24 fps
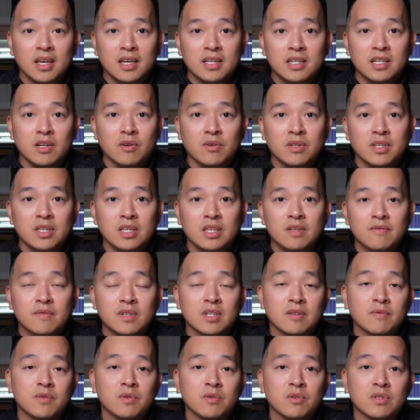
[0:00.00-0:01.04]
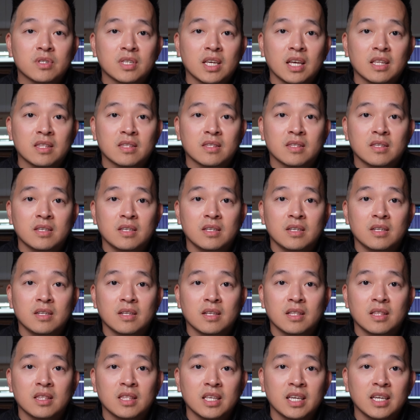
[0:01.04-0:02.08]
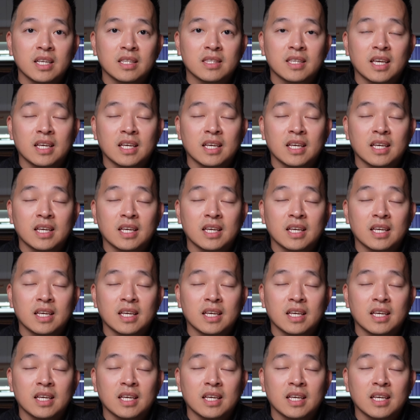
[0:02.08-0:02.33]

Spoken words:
Now, even if you set the length